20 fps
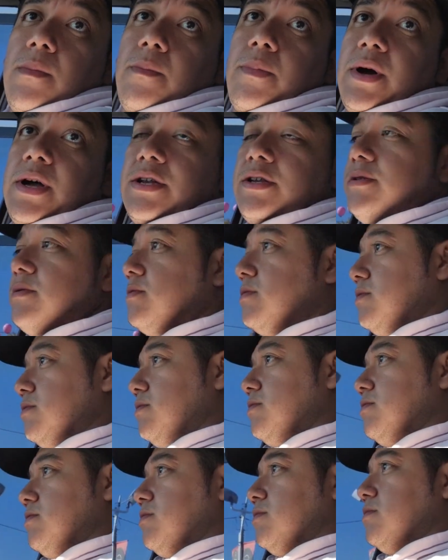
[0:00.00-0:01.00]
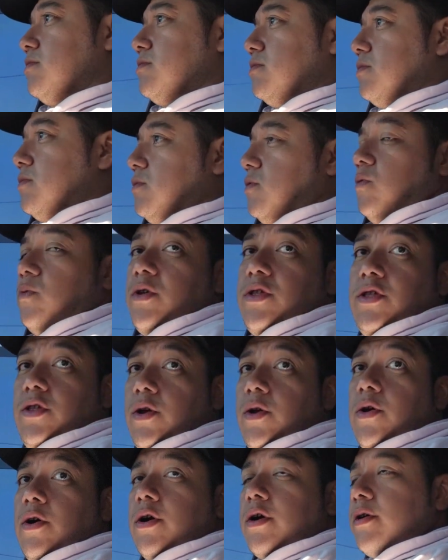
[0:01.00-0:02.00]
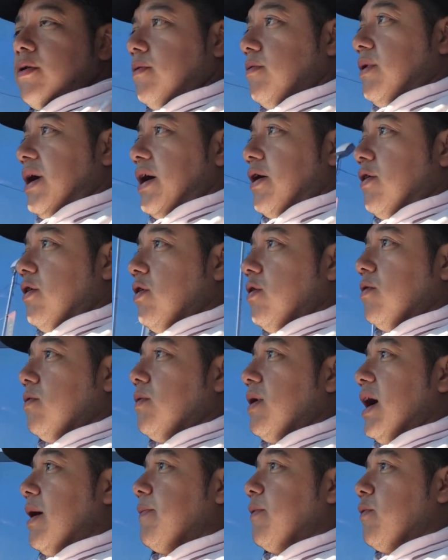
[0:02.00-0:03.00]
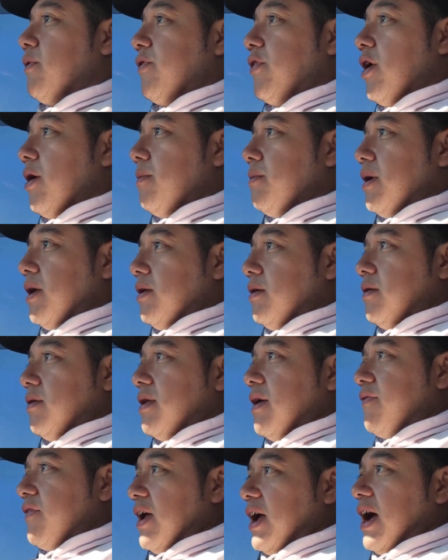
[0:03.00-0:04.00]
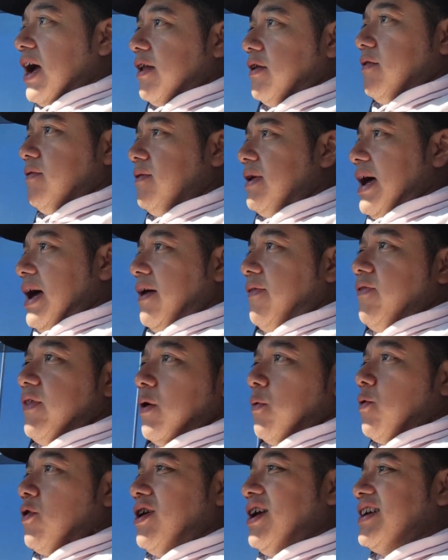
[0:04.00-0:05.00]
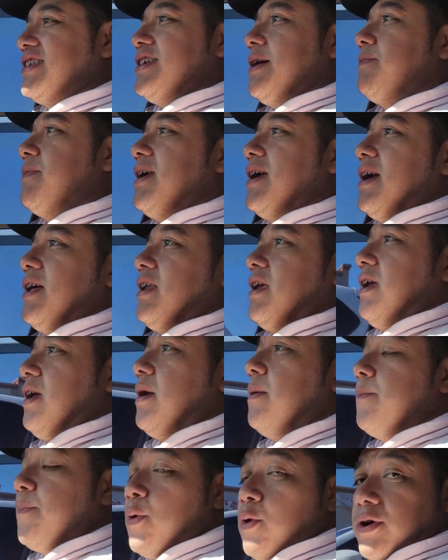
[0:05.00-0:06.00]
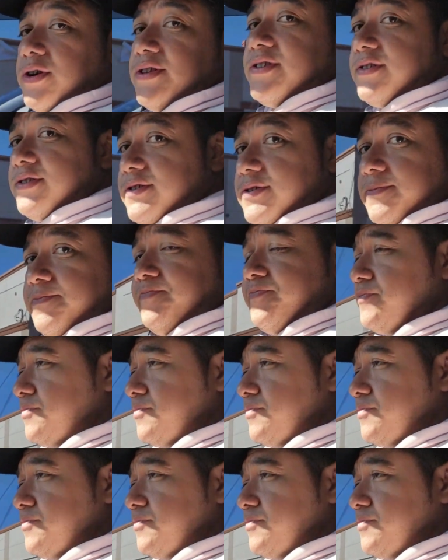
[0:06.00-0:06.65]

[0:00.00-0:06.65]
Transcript: But with New York, I don't know what happened with them, and that they weren't accepting any imports.